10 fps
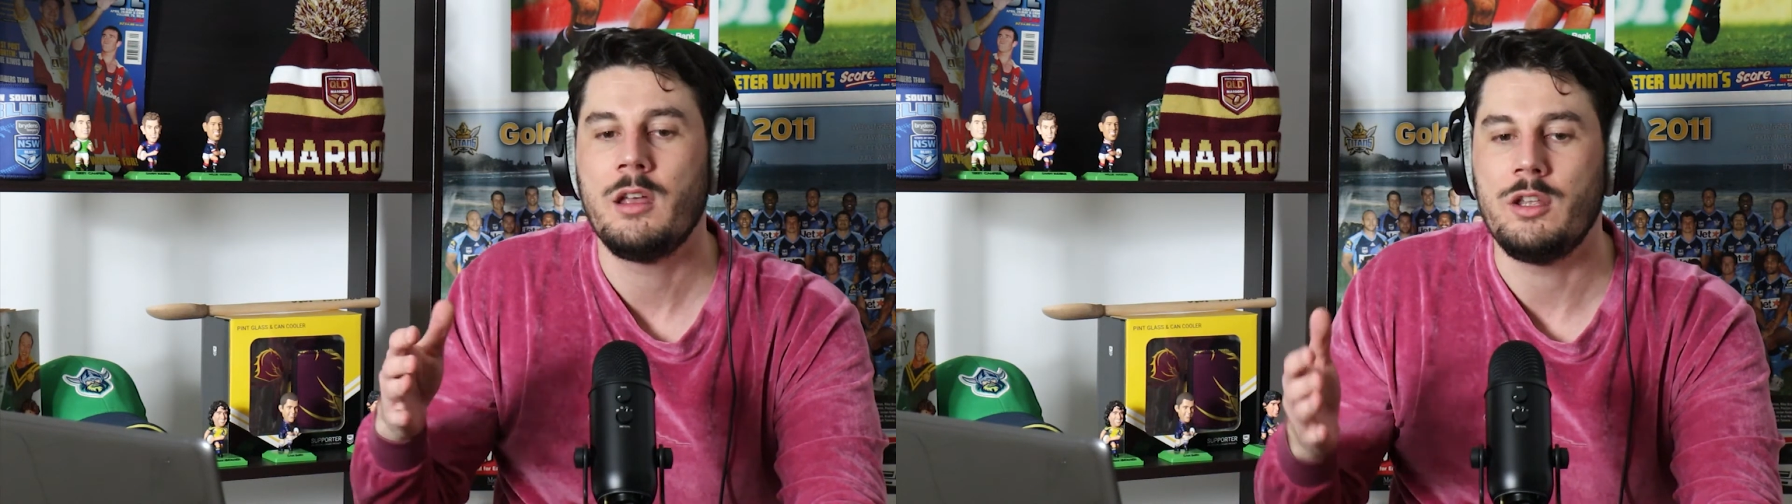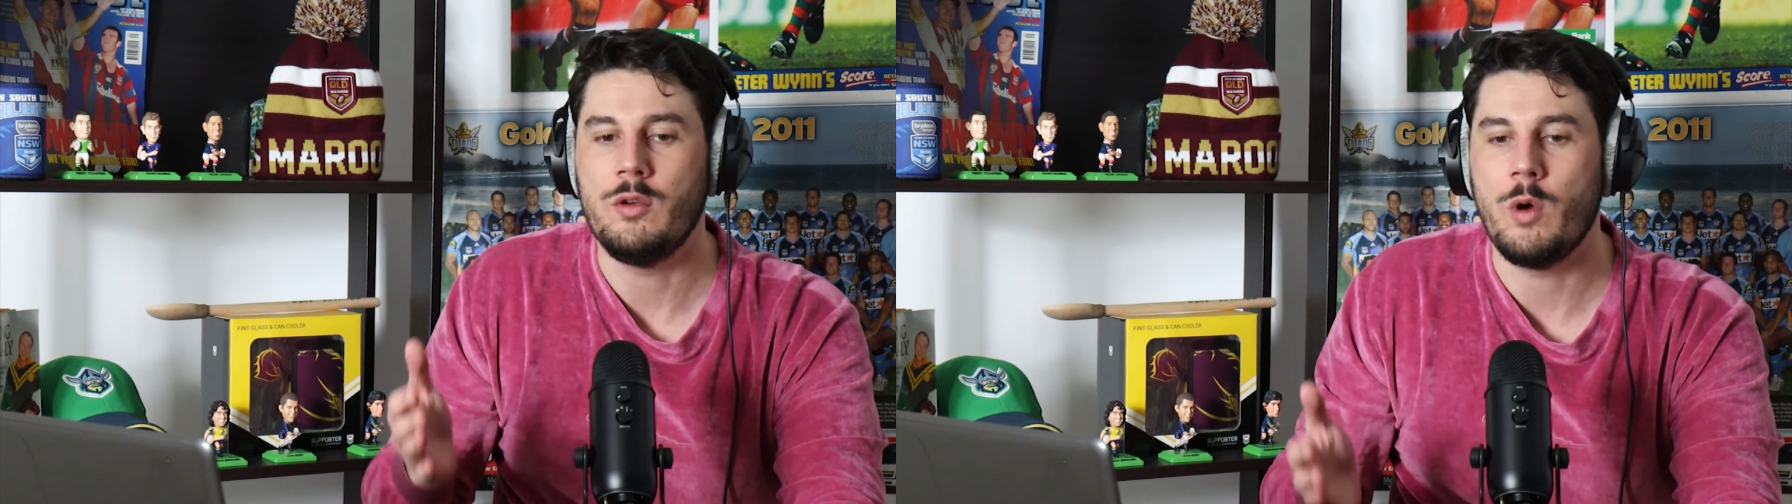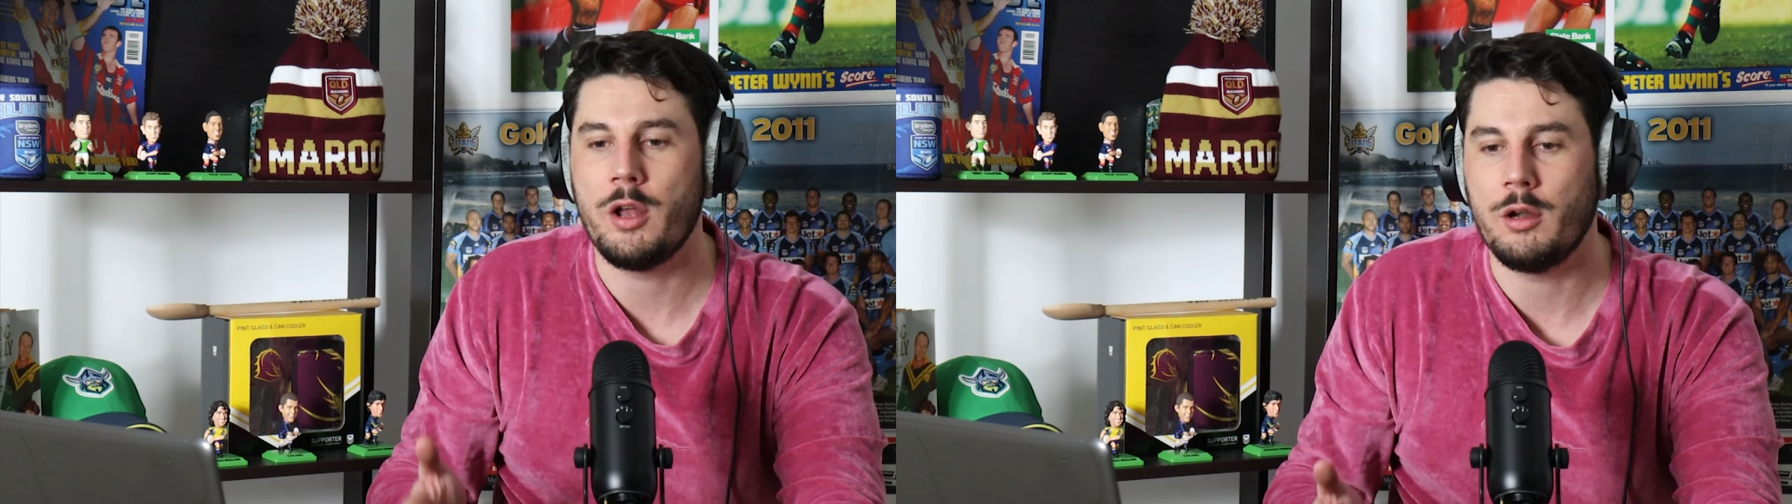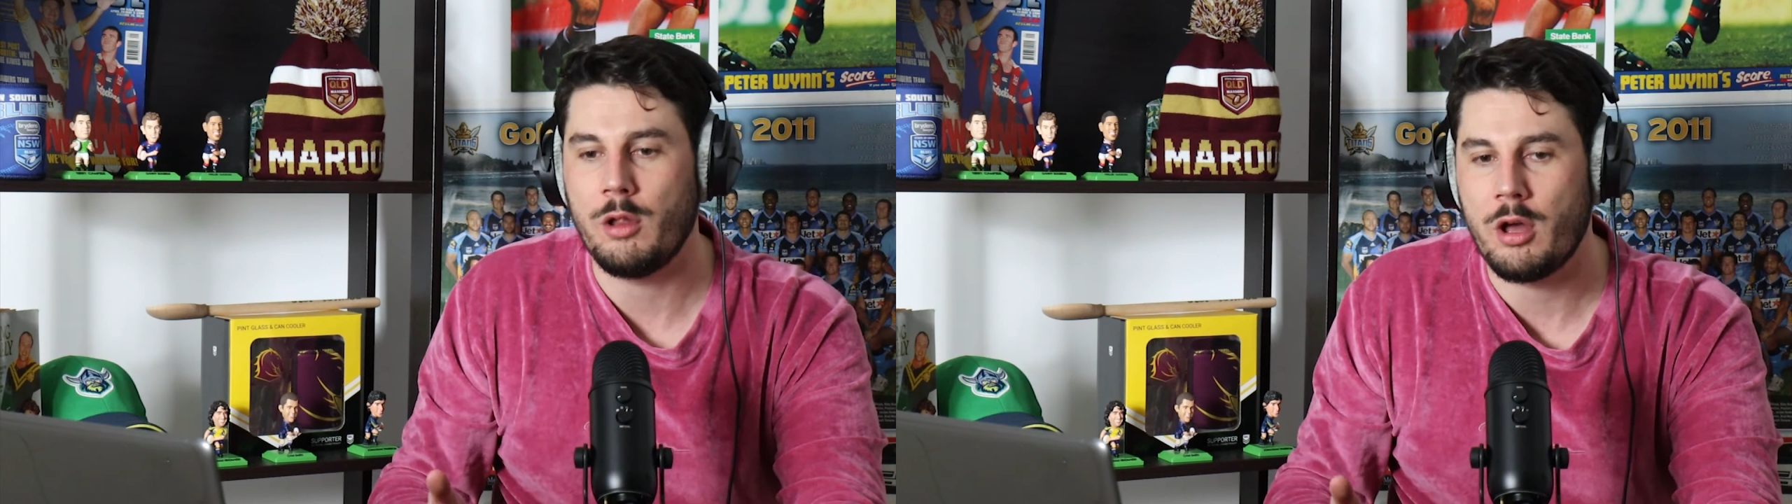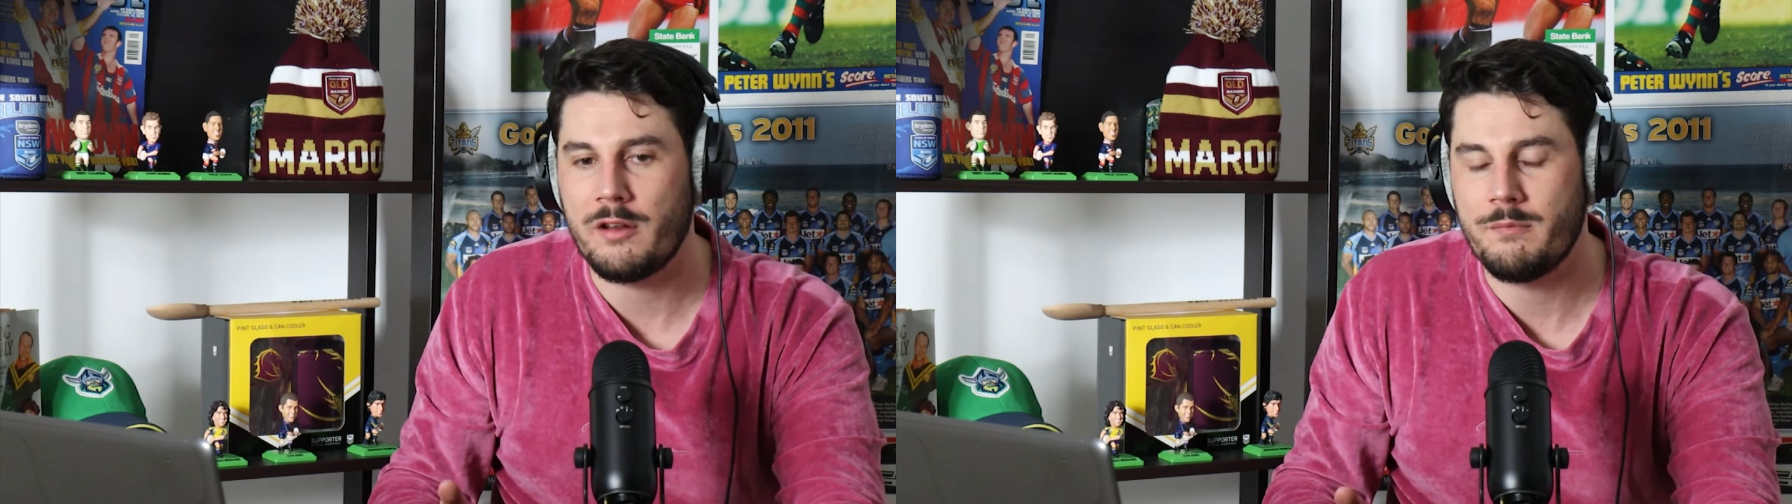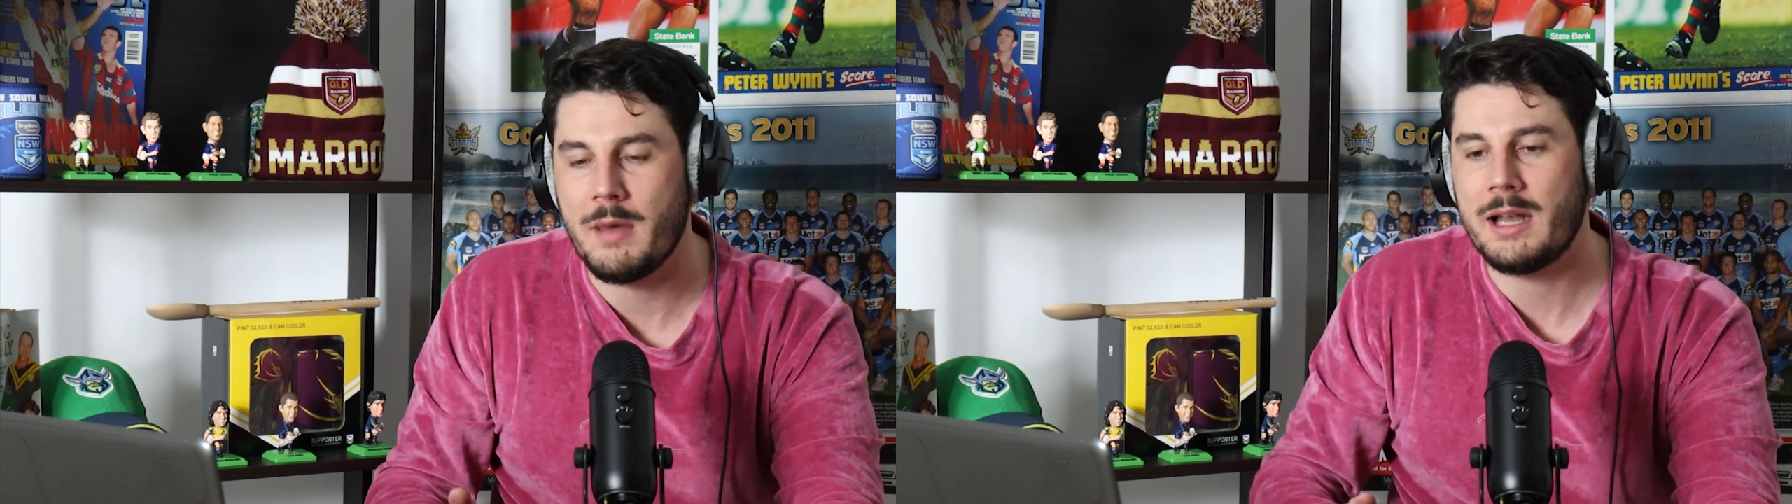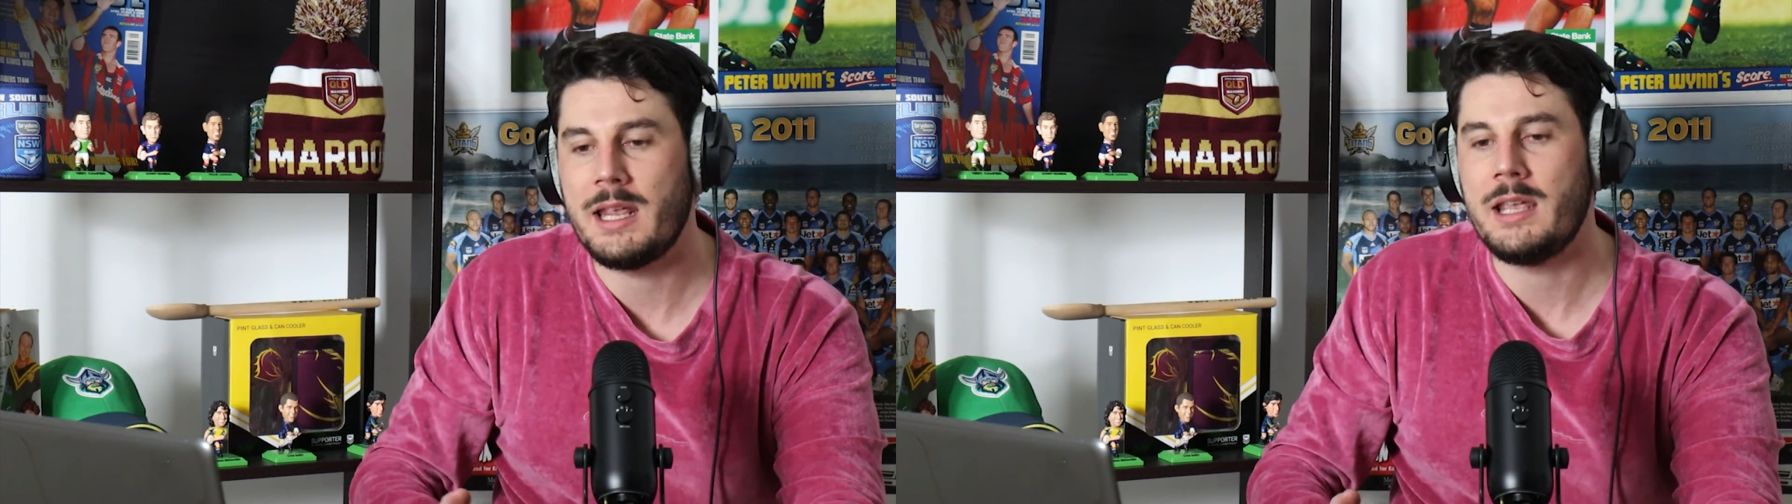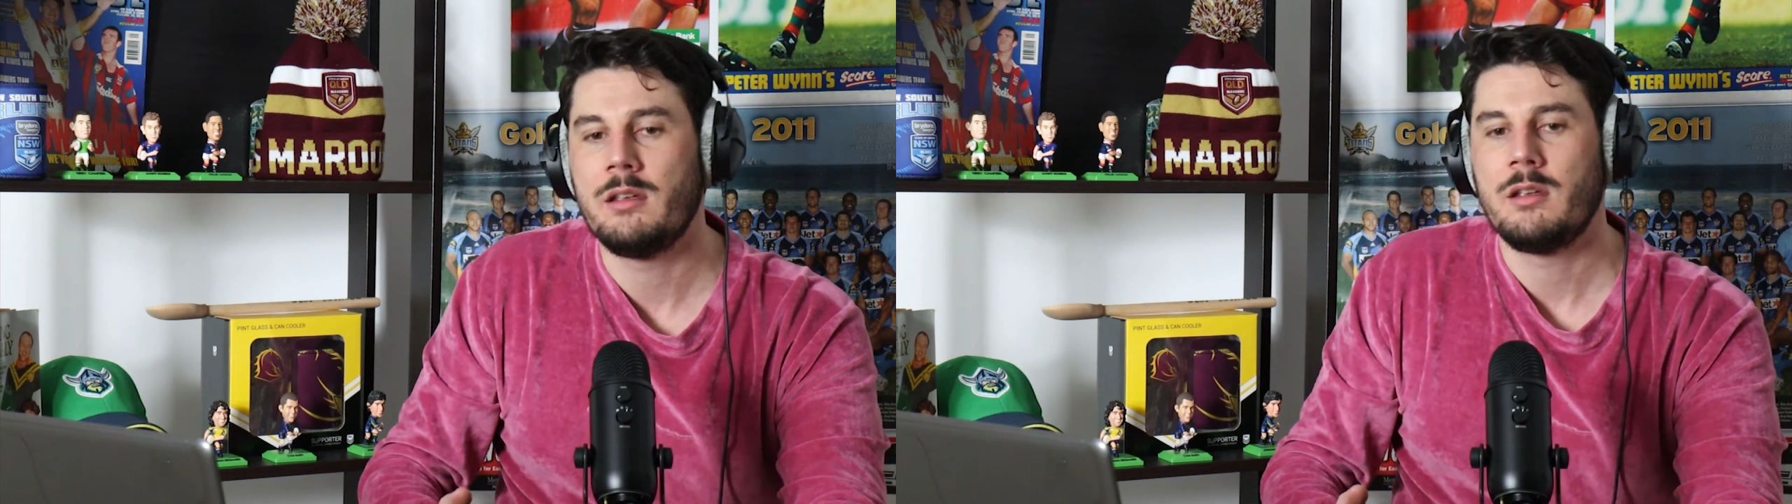you earn a lot of
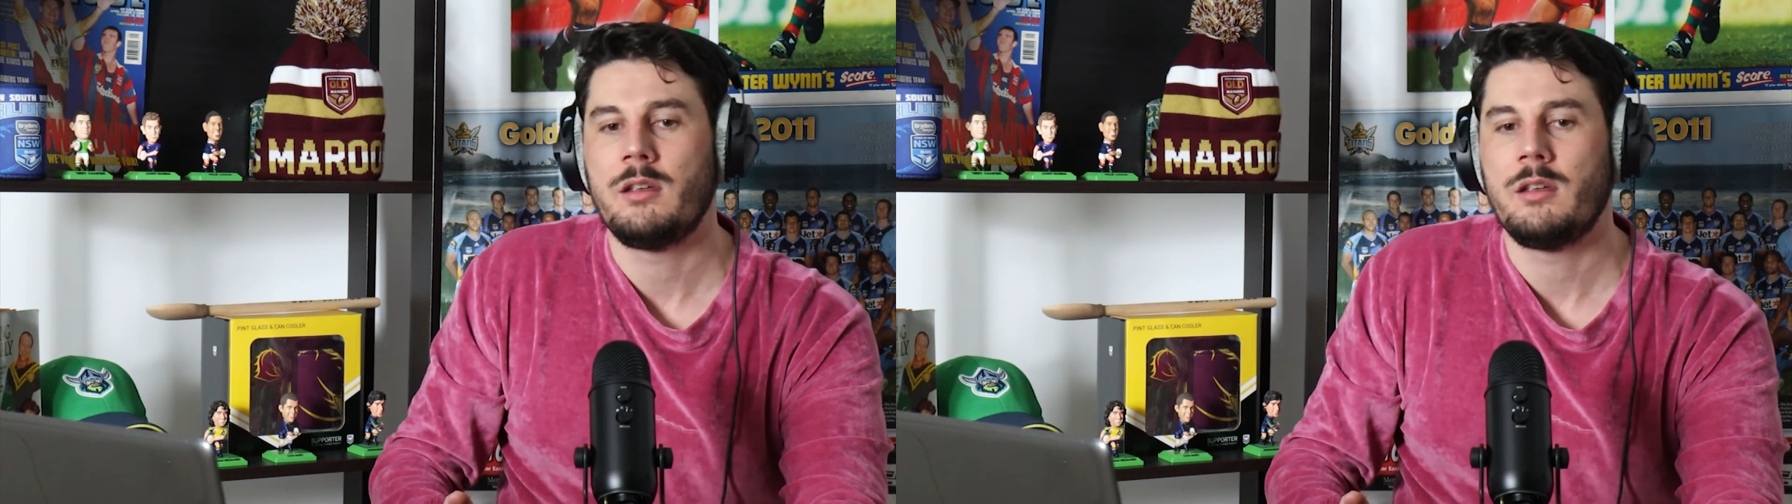money.